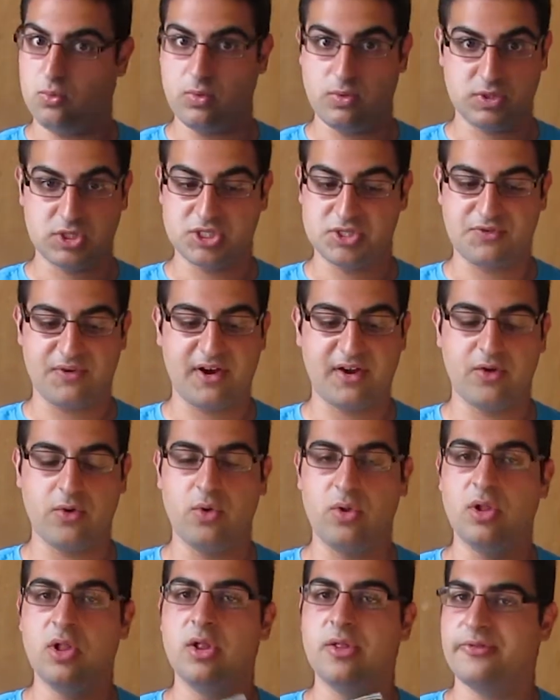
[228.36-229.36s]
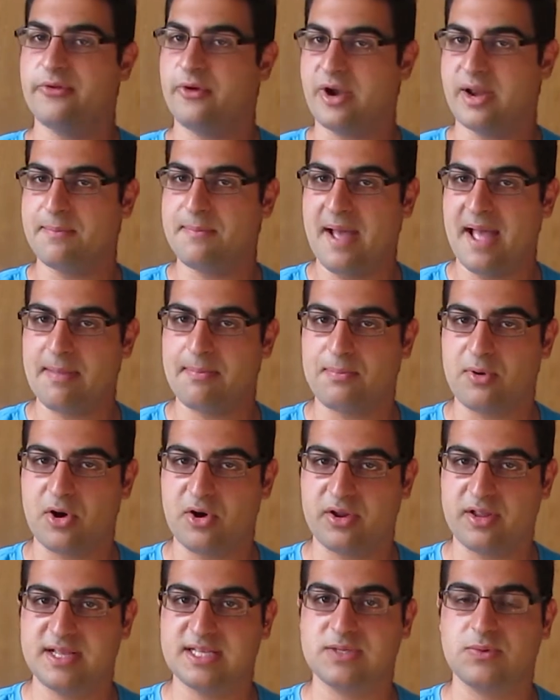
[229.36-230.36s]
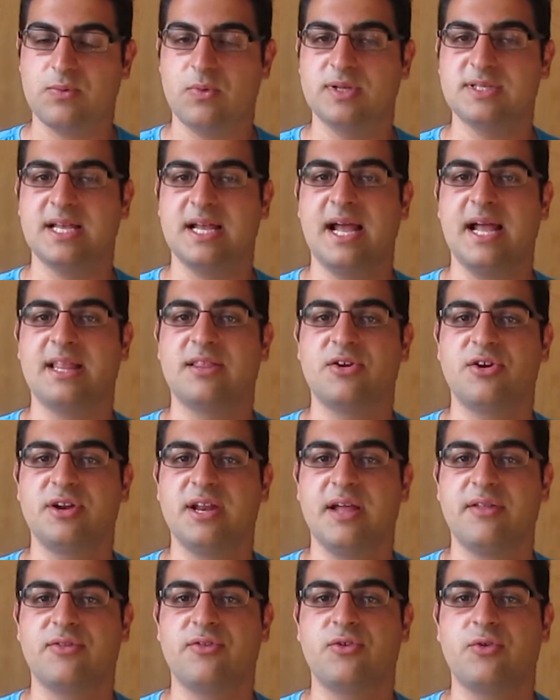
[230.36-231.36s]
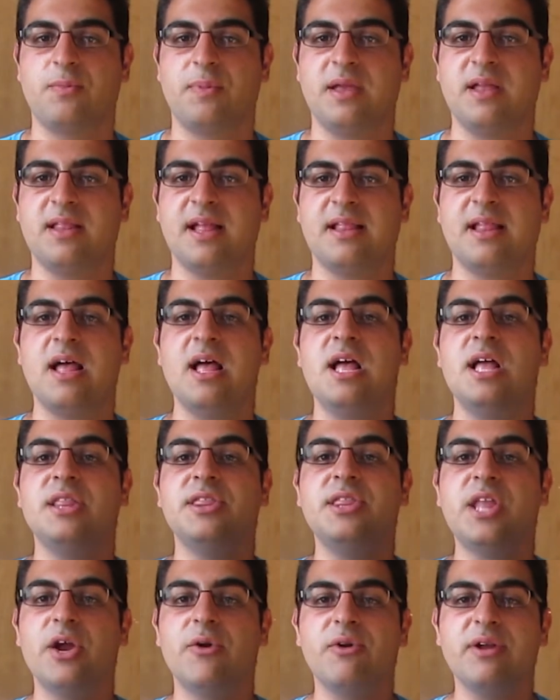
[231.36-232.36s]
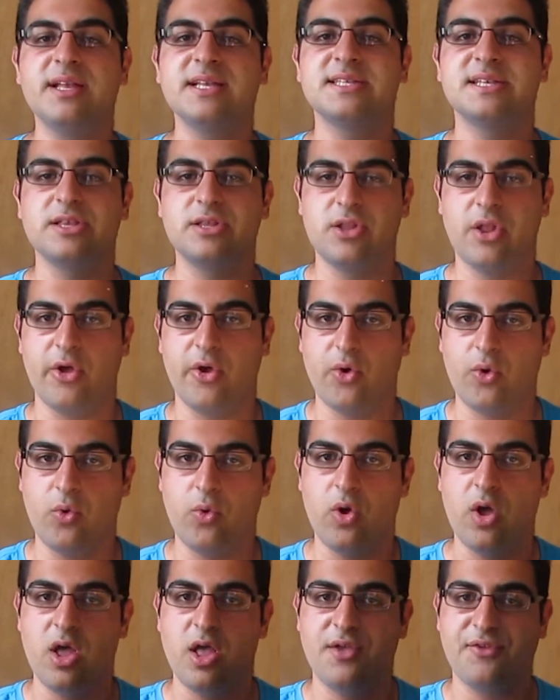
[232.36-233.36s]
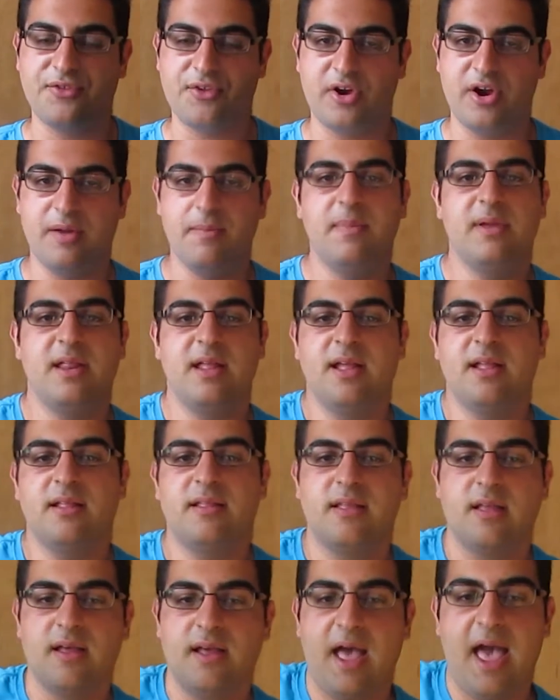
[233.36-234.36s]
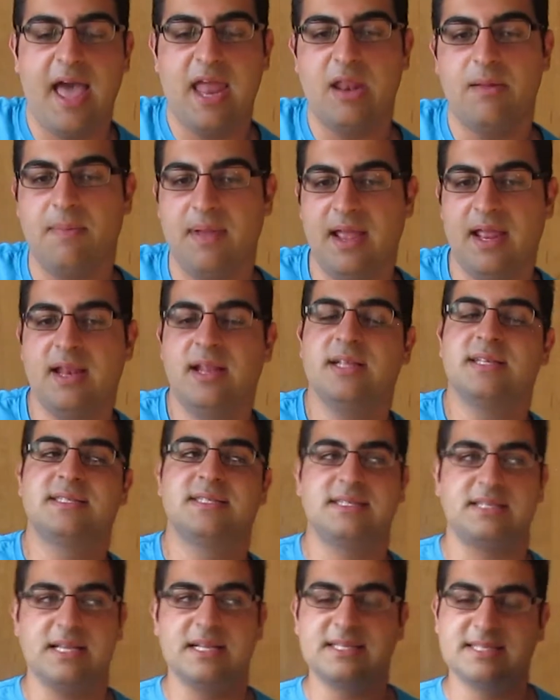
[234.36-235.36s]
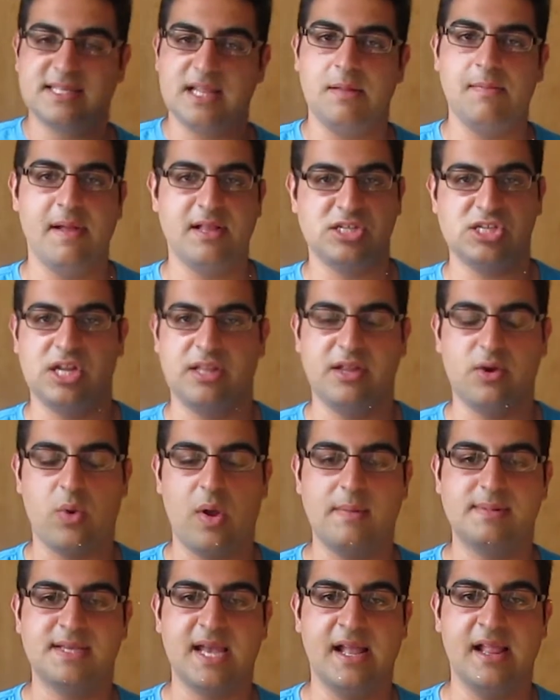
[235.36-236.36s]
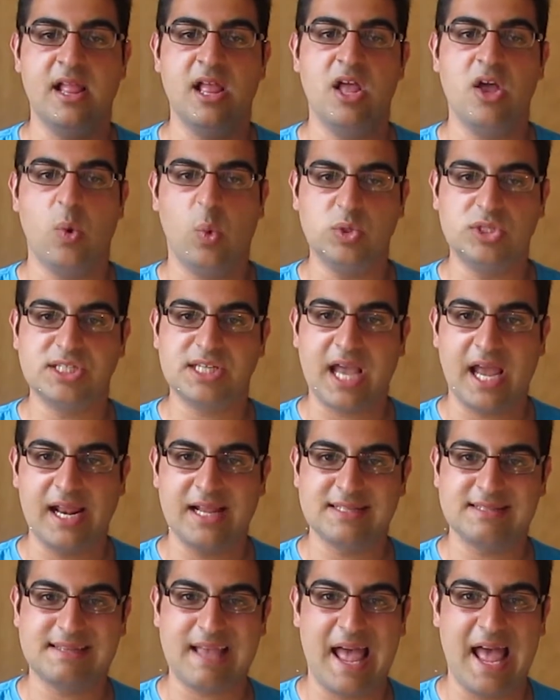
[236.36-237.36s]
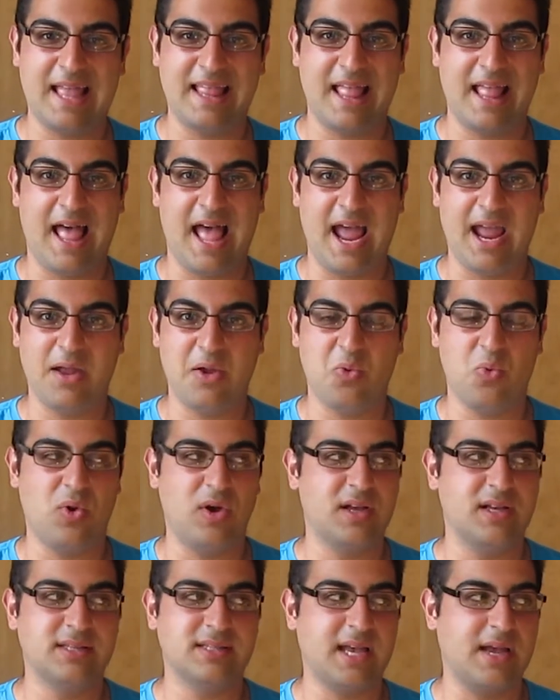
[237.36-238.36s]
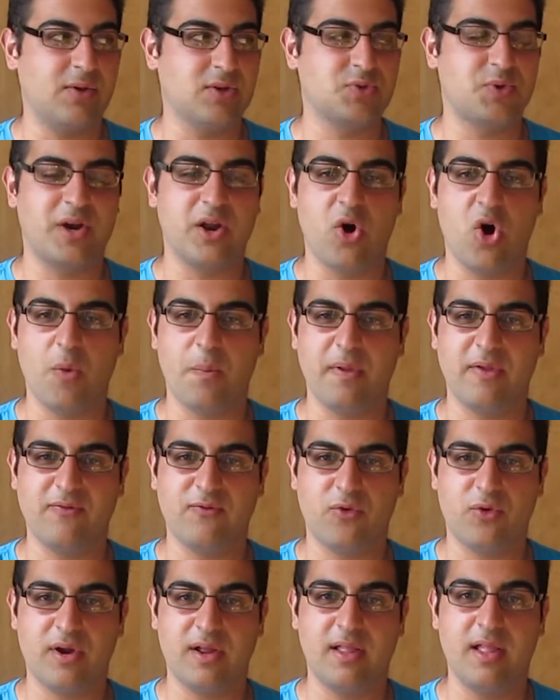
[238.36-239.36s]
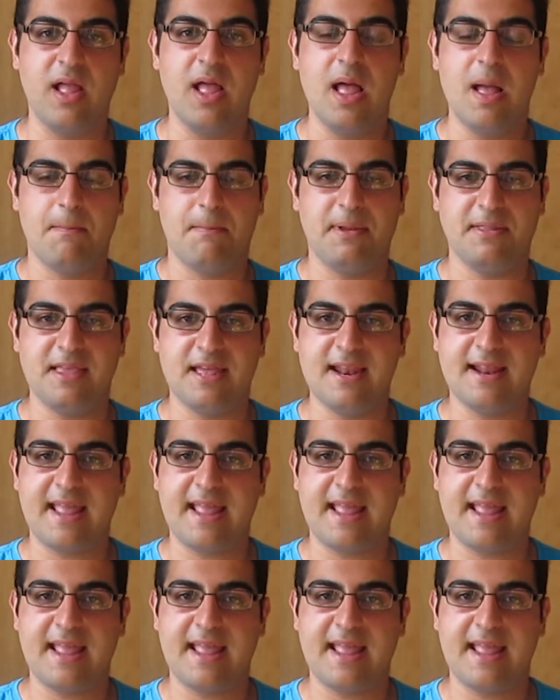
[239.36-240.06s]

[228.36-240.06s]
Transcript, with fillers: which is very cool. The only bad part of this was that it turned out to be that there is no 30 minute anime. It's, it's still mentioned on their website, which is kind of sad. I was I was really hoping for it, but then